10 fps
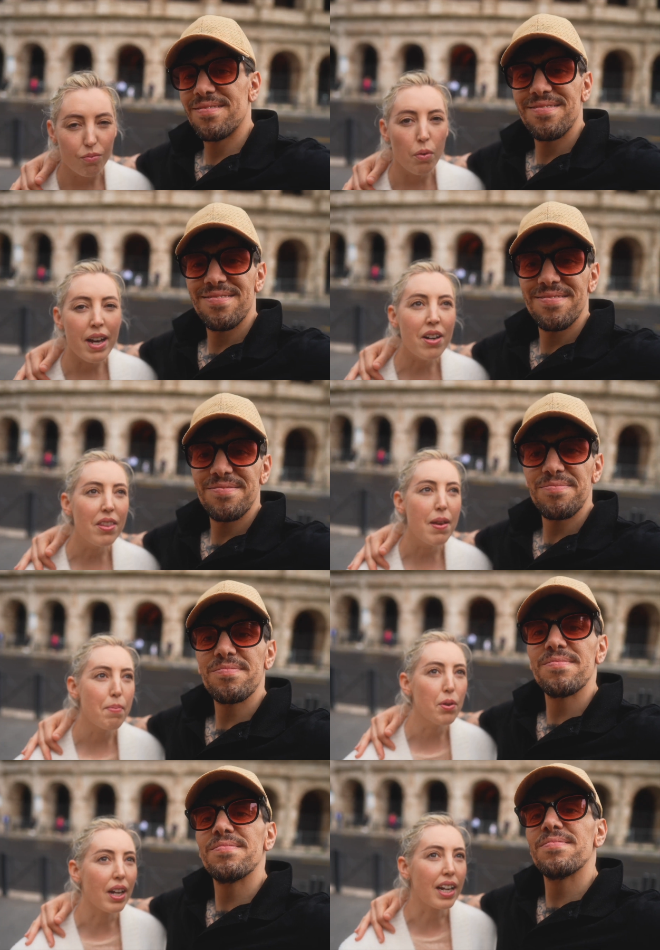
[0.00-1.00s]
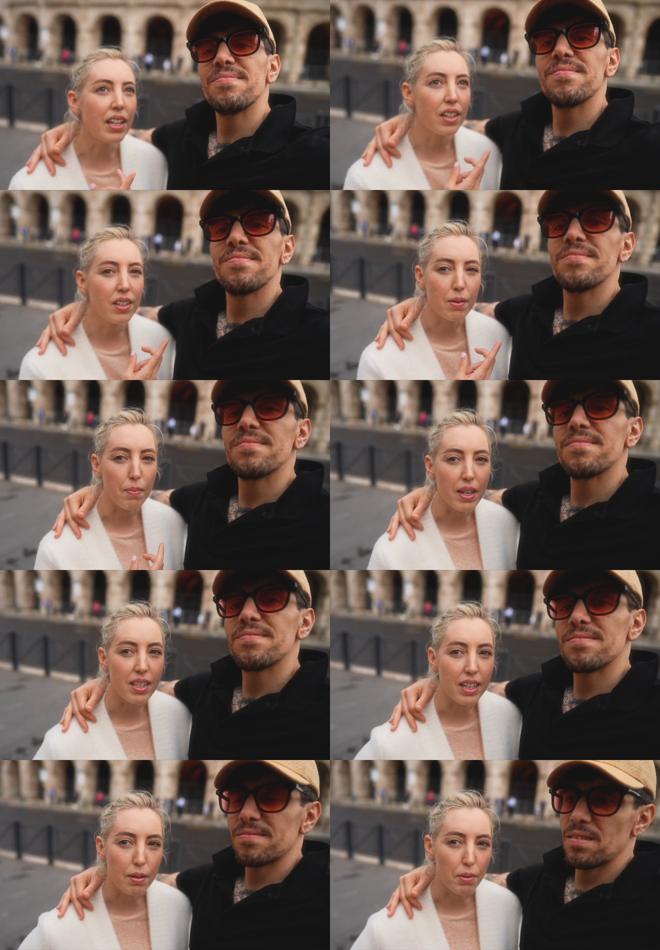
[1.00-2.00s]
Speaker 1: Why don't they build anything this amazing
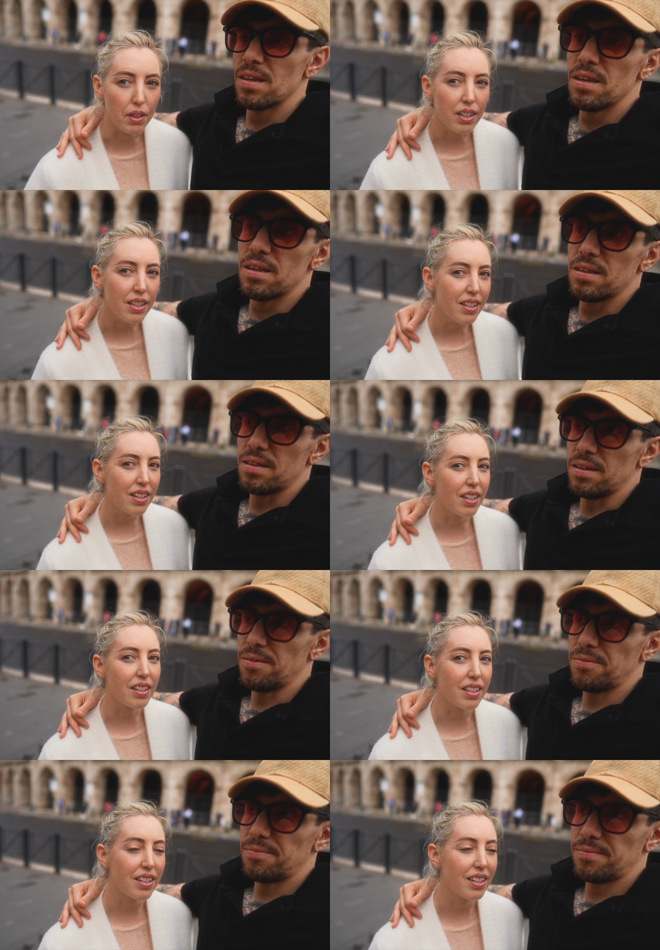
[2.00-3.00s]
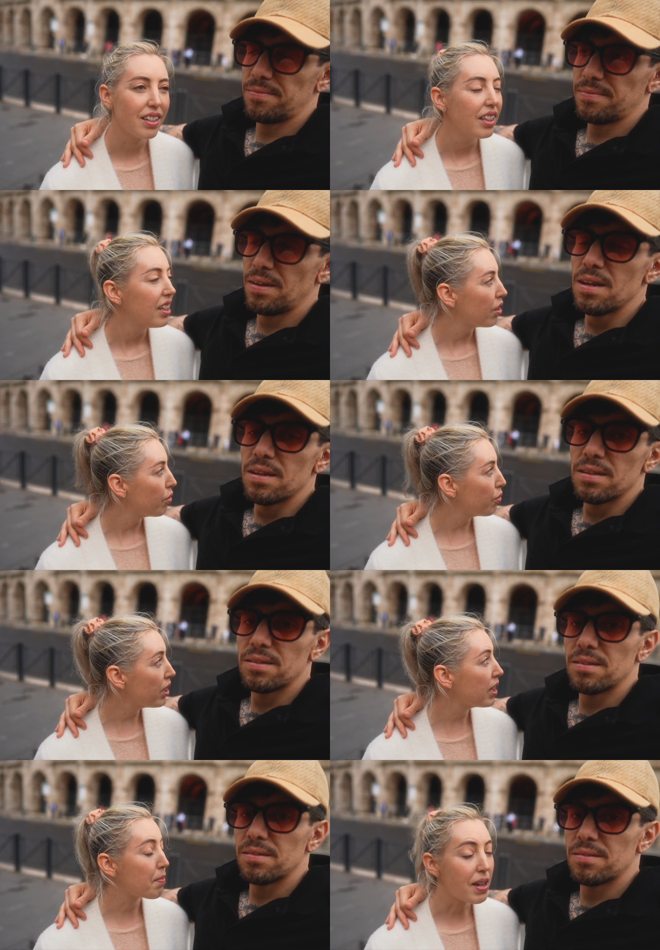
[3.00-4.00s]
anymore? This is just really
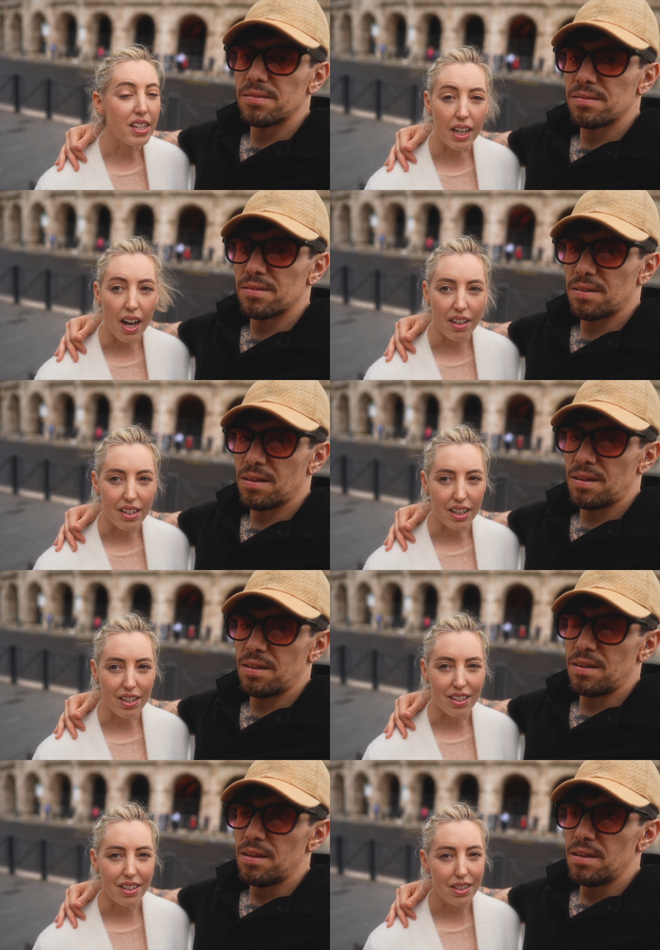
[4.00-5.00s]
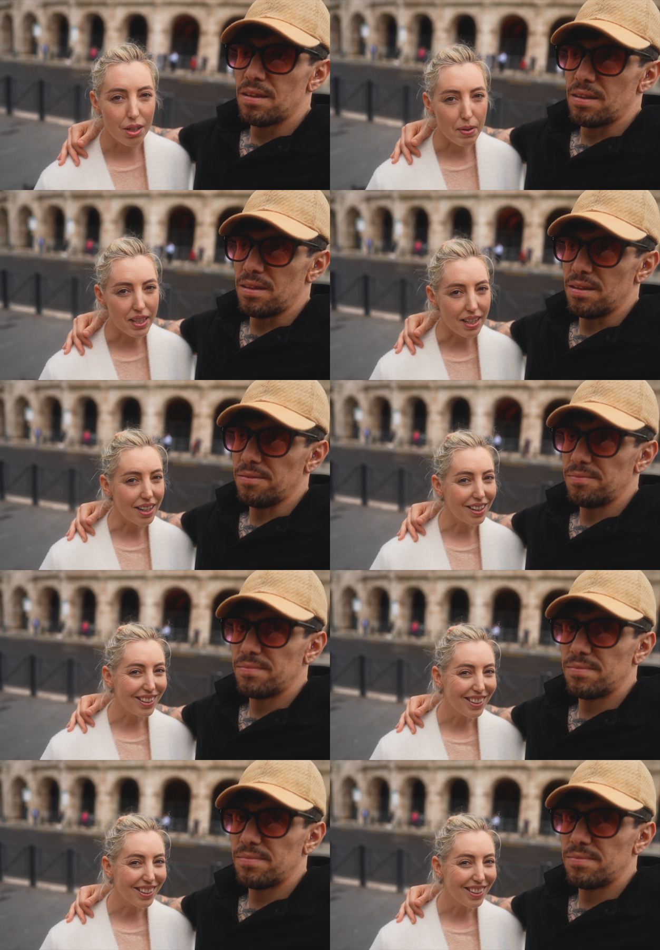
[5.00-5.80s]
amazing architecture to still be standing.